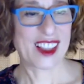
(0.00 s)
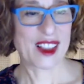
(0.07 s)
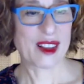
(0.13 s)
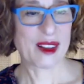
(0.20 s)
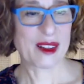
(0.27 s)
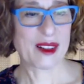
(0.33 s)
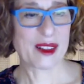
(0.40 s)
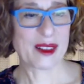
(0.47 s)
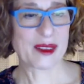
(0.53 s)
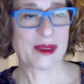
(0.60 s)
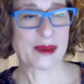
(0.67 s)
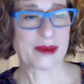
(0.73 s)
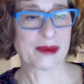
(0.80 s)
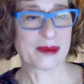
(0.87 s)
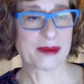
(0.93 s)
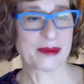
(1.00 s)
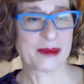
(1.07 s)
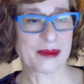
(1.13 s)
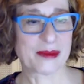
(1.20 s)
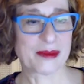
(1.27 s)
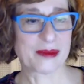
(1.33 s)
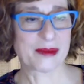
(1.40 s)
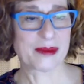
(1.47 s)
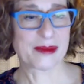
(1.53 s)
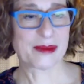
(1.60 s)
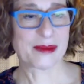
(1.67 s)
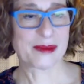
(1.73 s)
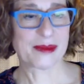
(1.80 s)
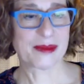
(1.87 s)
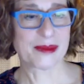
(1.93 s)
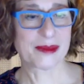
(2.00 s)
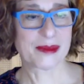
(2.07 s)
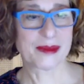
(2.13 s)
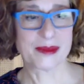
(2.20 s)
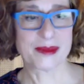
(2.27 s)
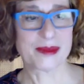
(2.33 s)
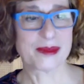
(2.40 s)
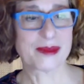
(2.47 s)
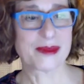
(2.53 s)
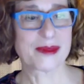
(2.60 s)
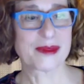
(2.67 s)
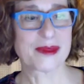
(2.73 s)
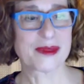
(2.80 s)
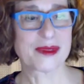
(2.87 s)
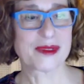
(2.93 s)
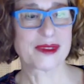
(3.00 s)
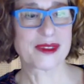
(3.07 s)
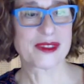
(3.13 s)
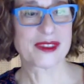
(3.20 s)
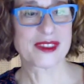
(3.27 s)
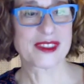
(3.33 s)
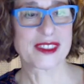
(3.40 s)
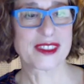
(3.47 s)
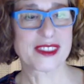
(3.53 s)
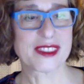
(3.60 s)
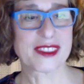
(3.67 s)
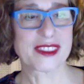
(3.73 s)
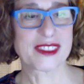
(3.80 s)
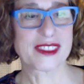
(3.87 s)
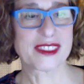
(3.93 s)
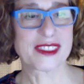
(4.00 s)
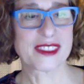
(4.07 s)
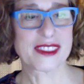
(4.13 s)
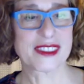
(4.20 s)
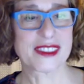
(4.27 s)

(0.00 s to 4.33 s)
and do a little playing, you could put pyramids behind your table.